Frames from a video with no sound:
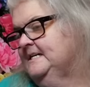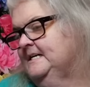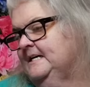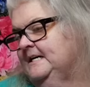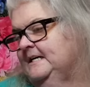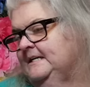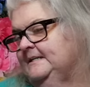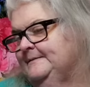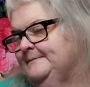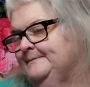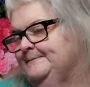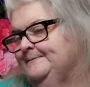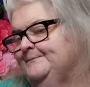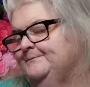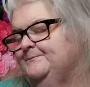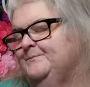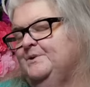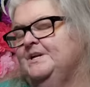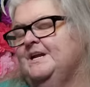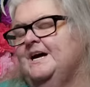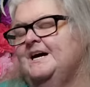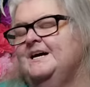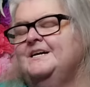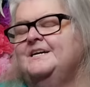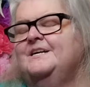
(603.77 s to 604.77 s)
um,
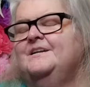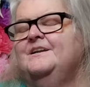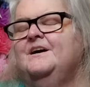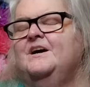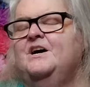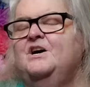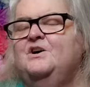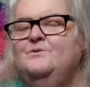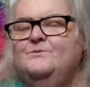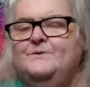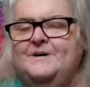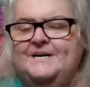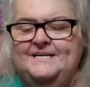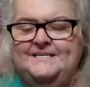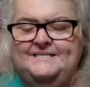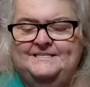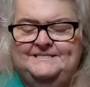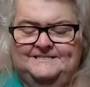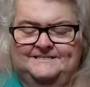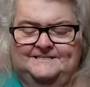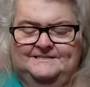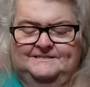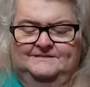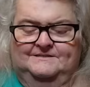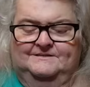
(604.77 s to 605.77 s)
but I can
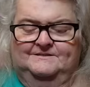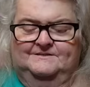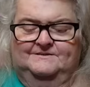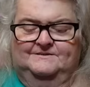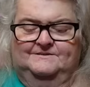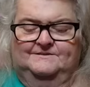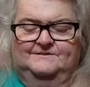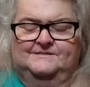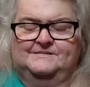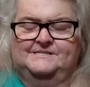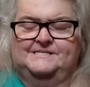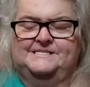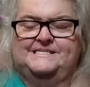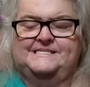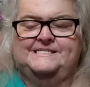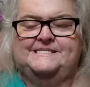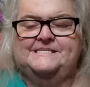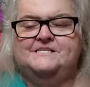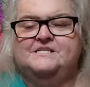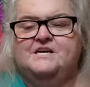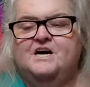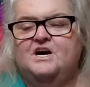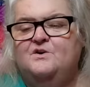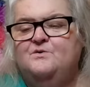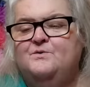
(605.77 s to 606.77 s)
always, I
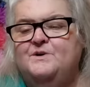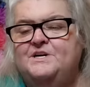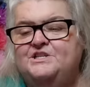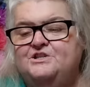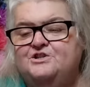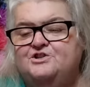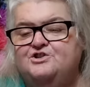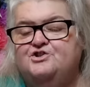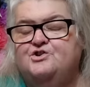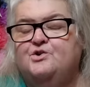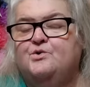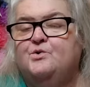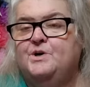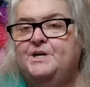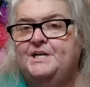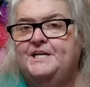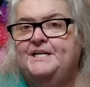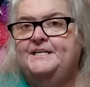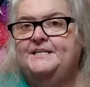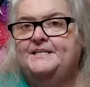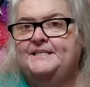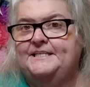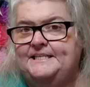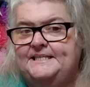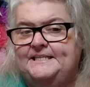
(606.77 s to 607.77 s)
can always join
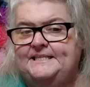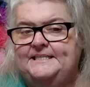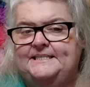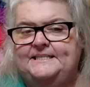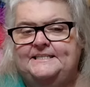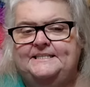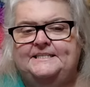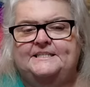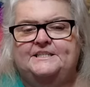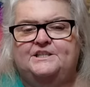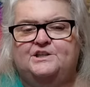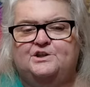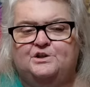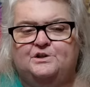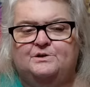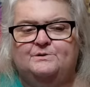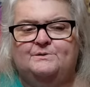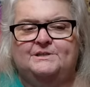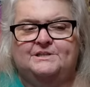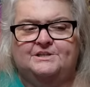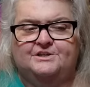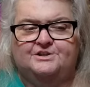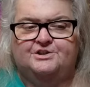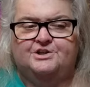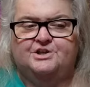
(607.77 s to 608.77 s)
in again and go
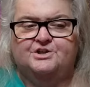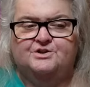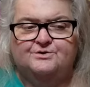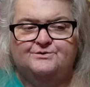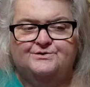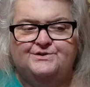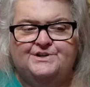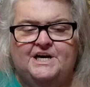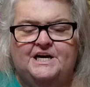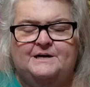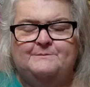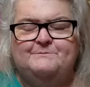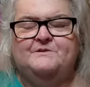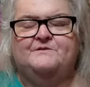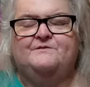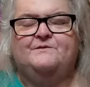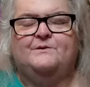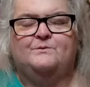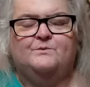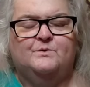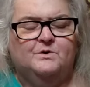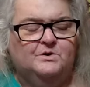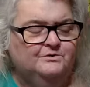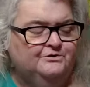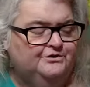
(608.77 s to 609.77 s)
around another time if I
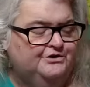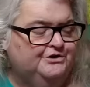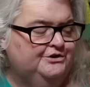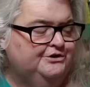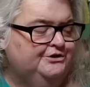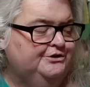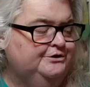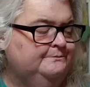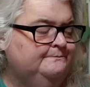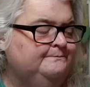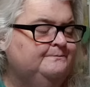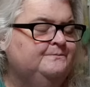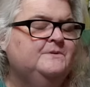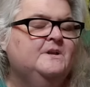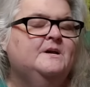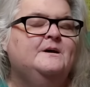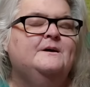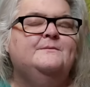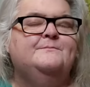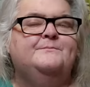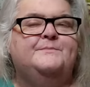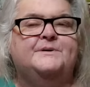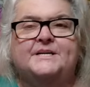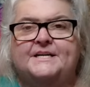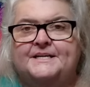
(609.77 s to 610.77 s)
want to,
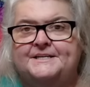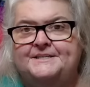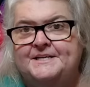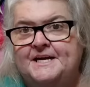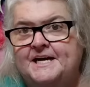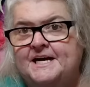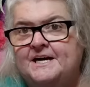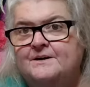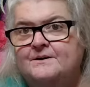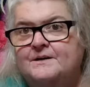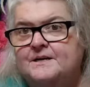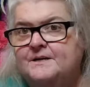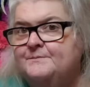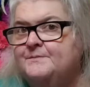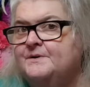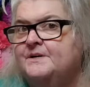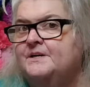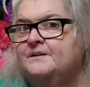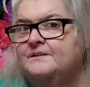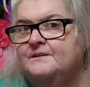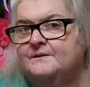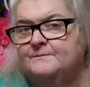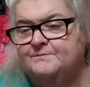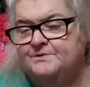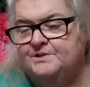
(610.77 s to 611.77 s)
but I doubt it
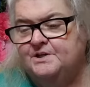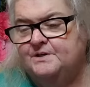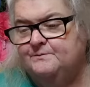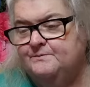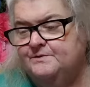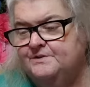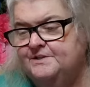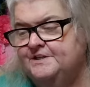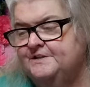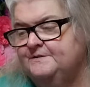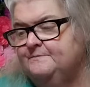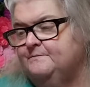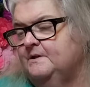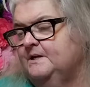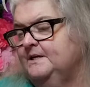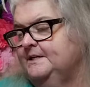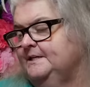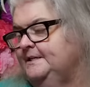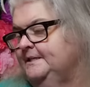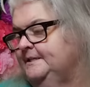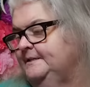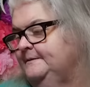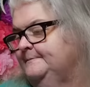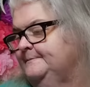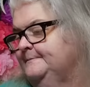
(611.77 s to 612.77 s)
because I'm done with this
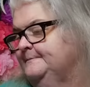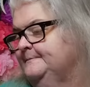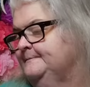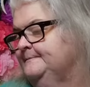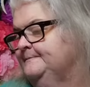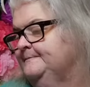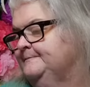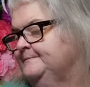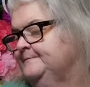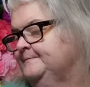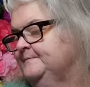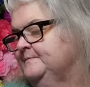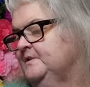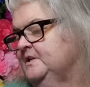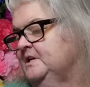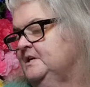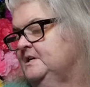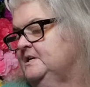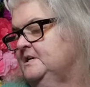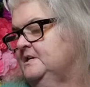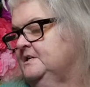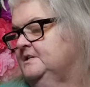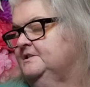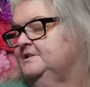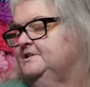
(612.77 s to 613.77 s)
blanket.
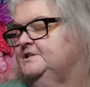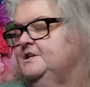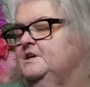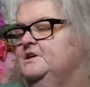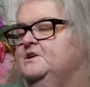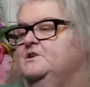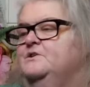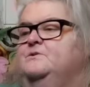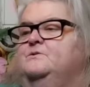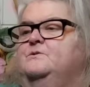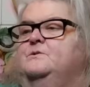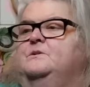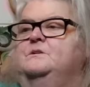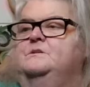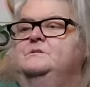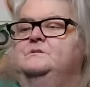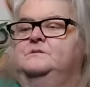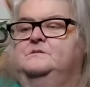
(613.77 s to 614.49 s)
So,